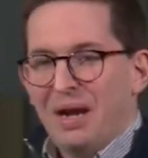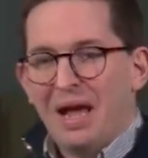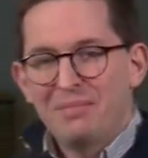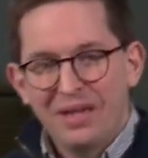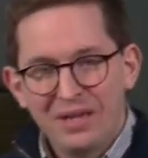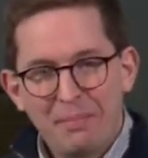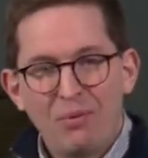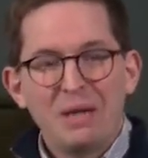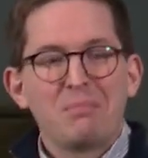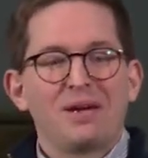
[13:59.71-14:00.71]
I'm going to
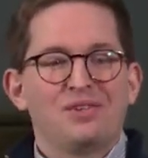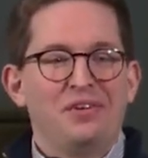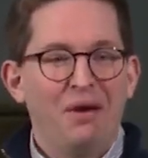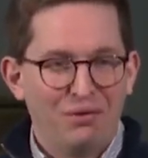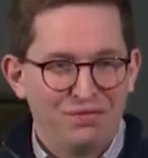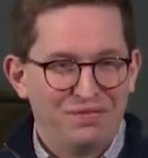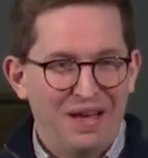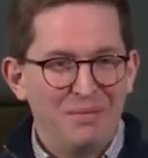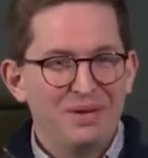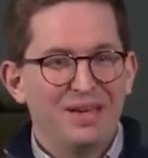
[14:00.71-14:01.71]
bring myself.
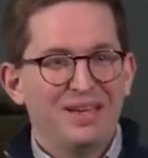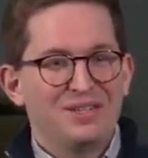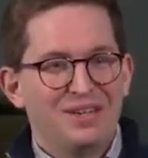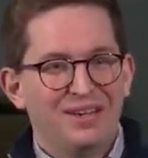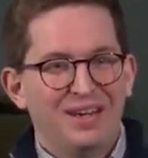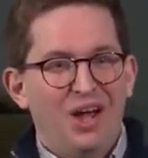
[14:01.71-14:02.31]
I'm going to